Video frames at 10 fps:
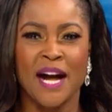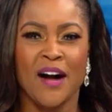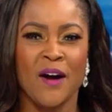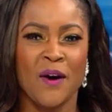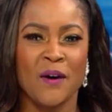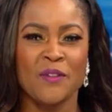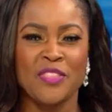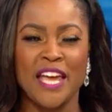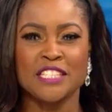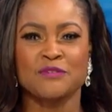Oh,
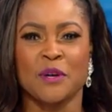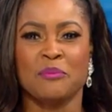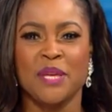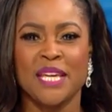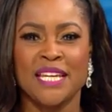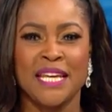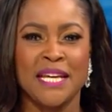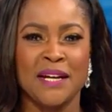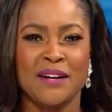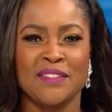thanks for being
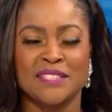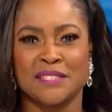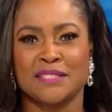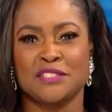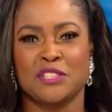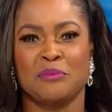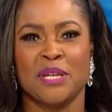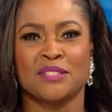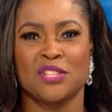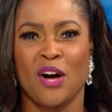here. This is such a
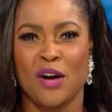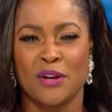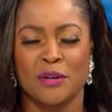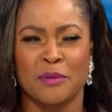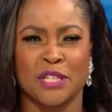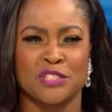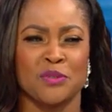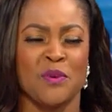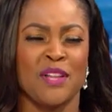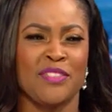big talker because
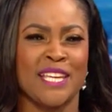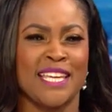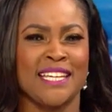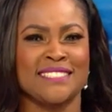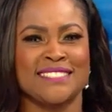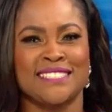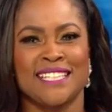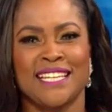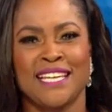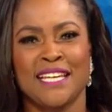you want the kids
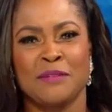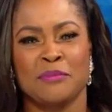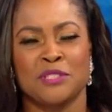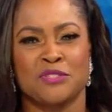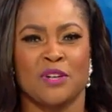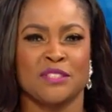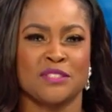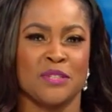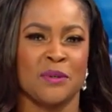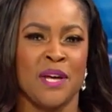to eat, but you
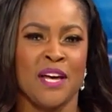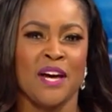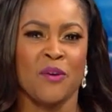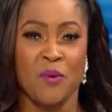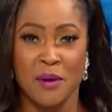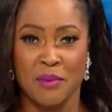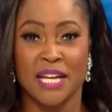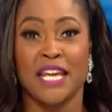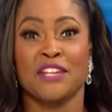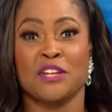also want
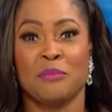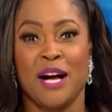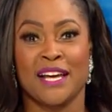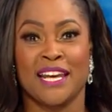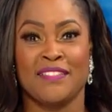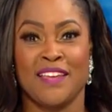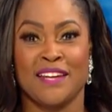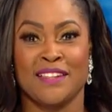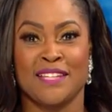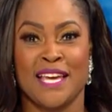money in your pocket at the
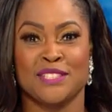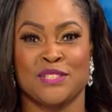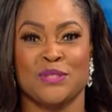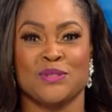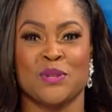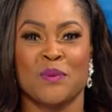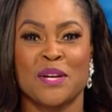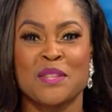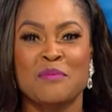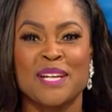end of the day, too. So
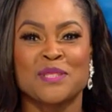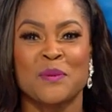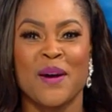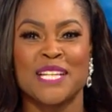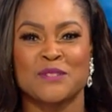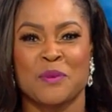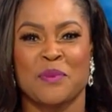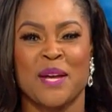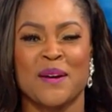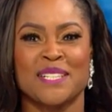what are the best ways for
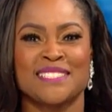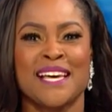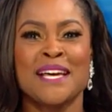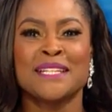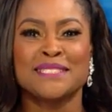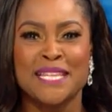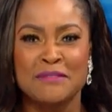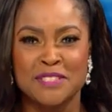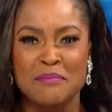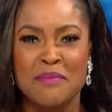parents to
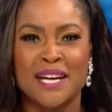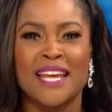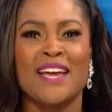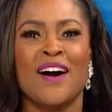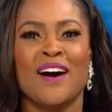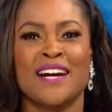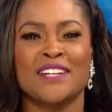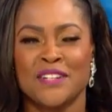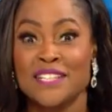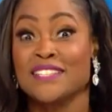save some money
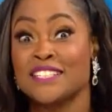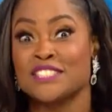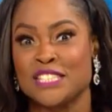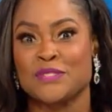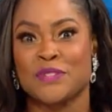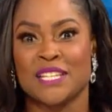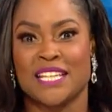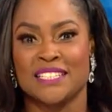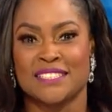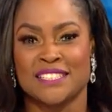on good lunches for the
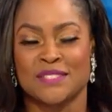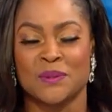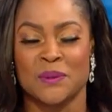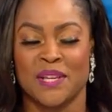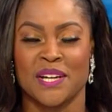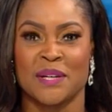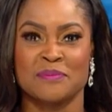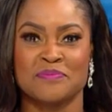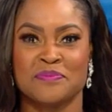kids this school year?